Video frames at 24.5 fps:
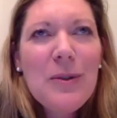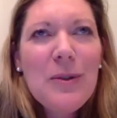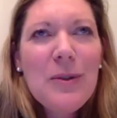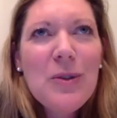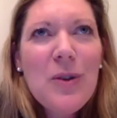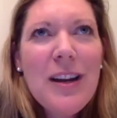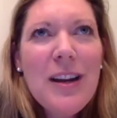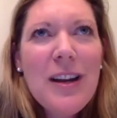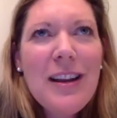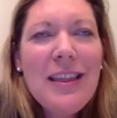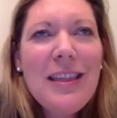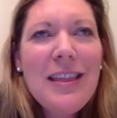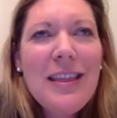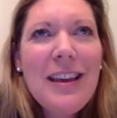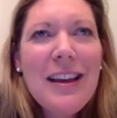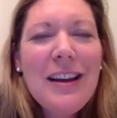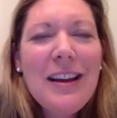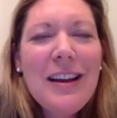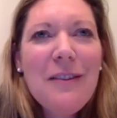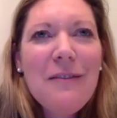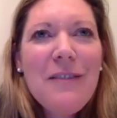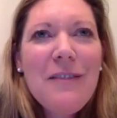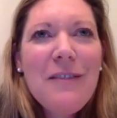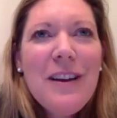trying to think
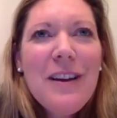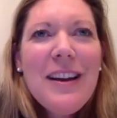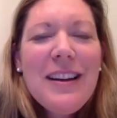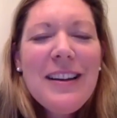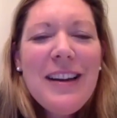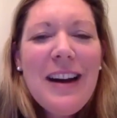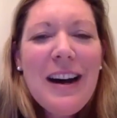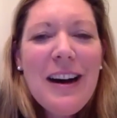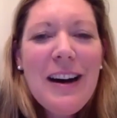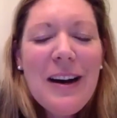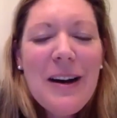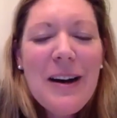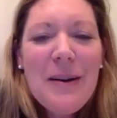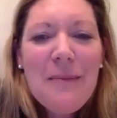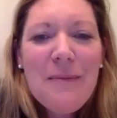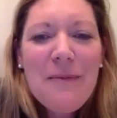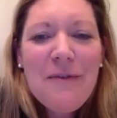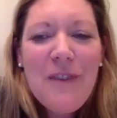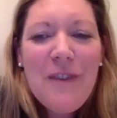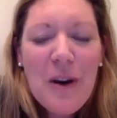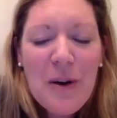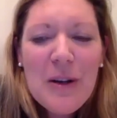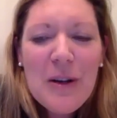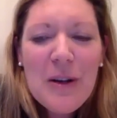of
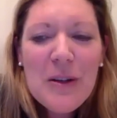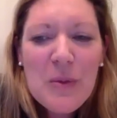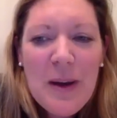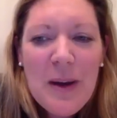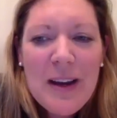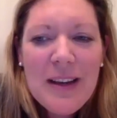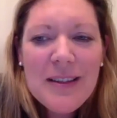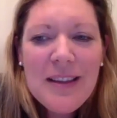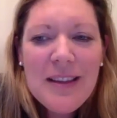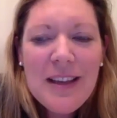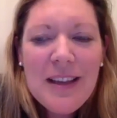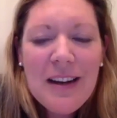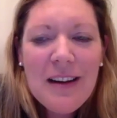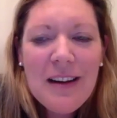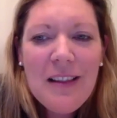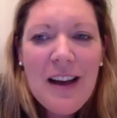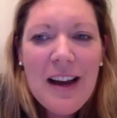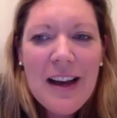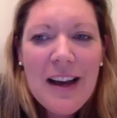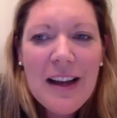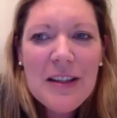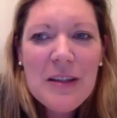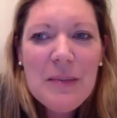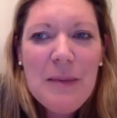various ways that
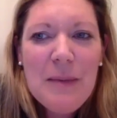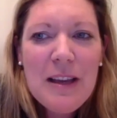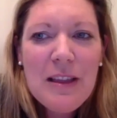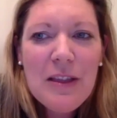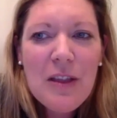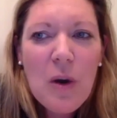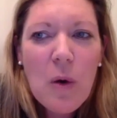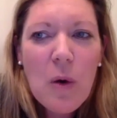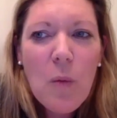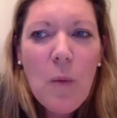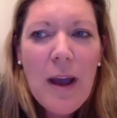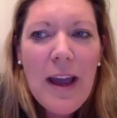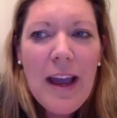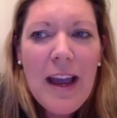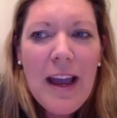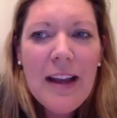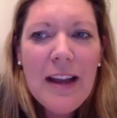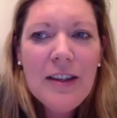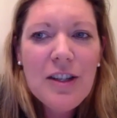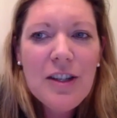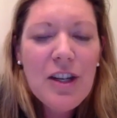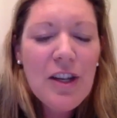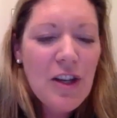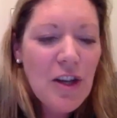clients make their
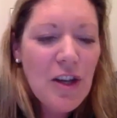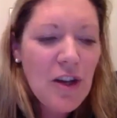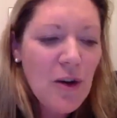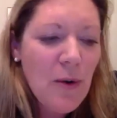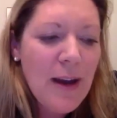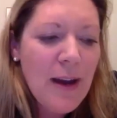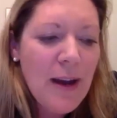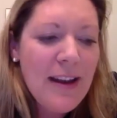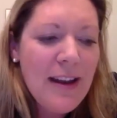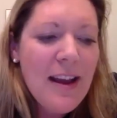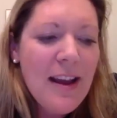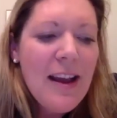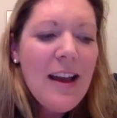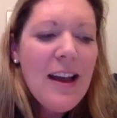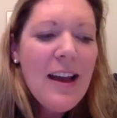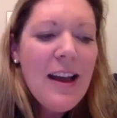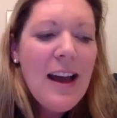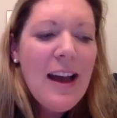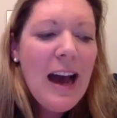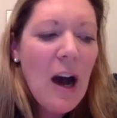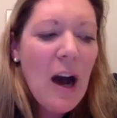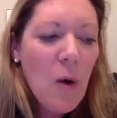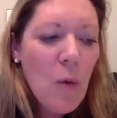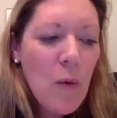way to you and
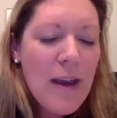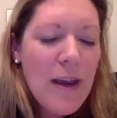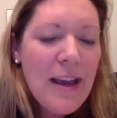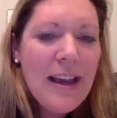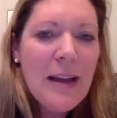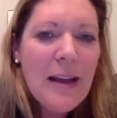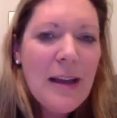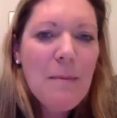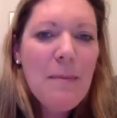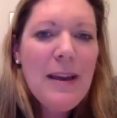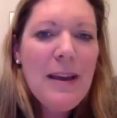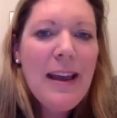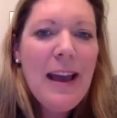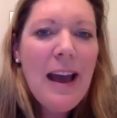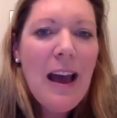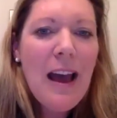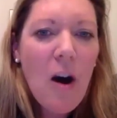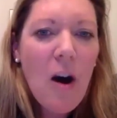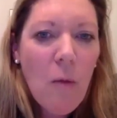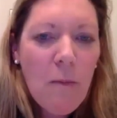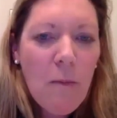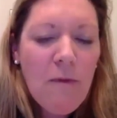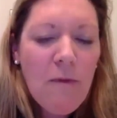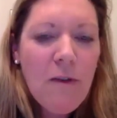how we can be
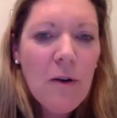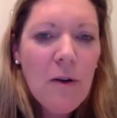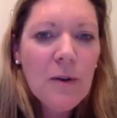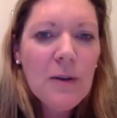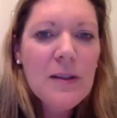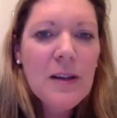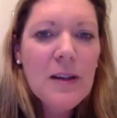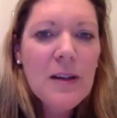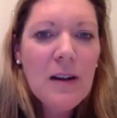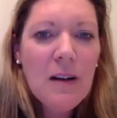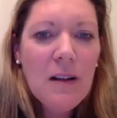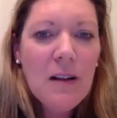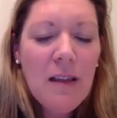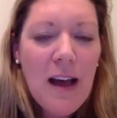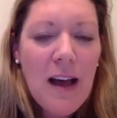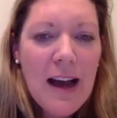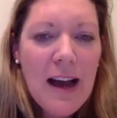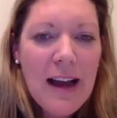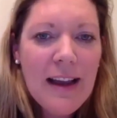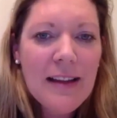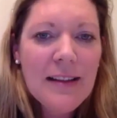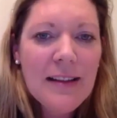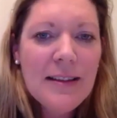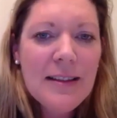helpful to
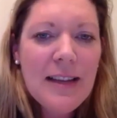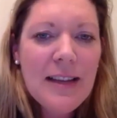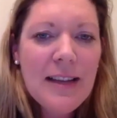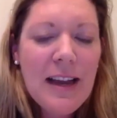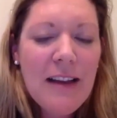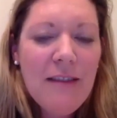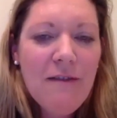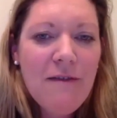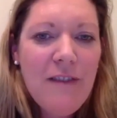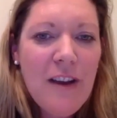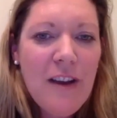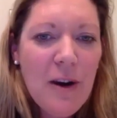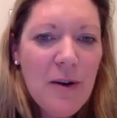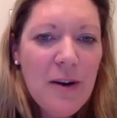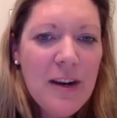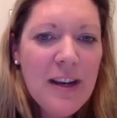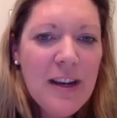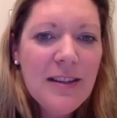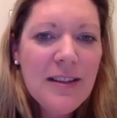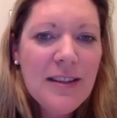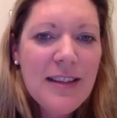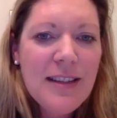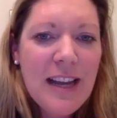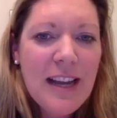clients at
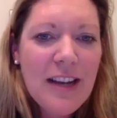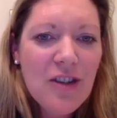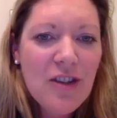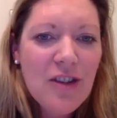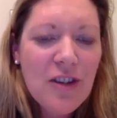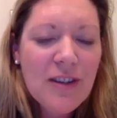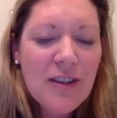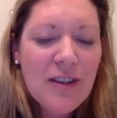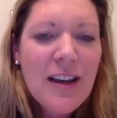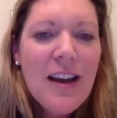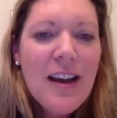various stages.